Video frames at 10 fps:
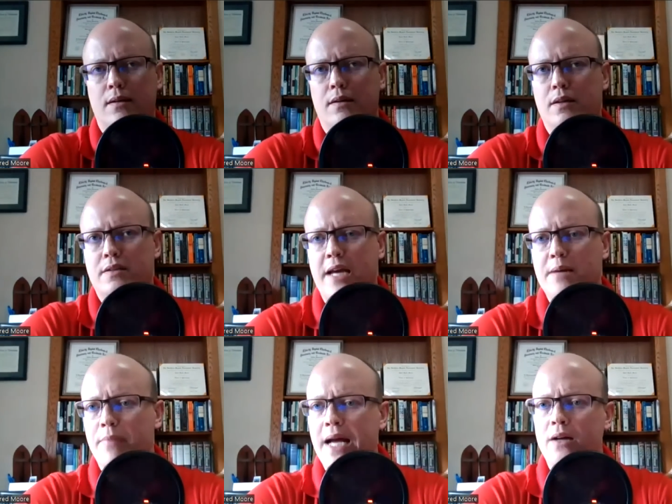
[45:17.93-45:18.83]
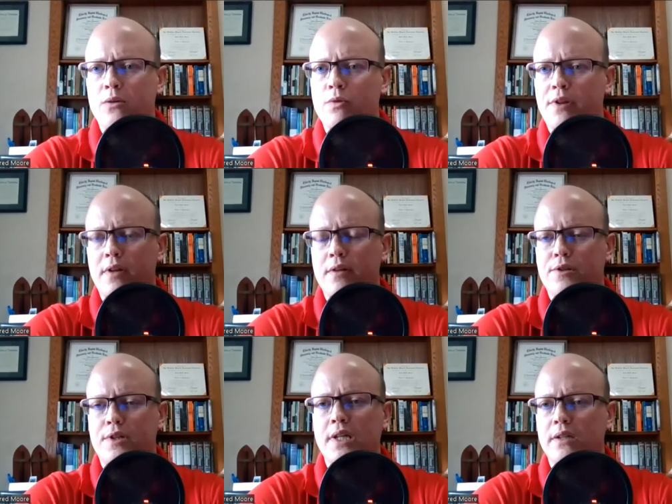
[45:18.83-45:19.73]
the same battle with other
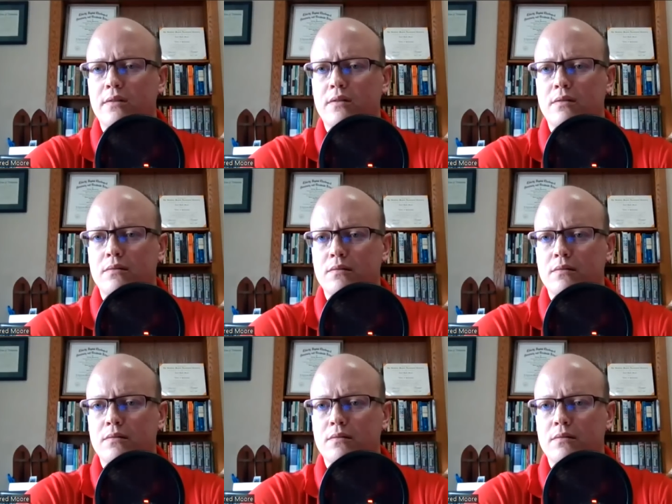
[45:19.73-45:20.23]
sins.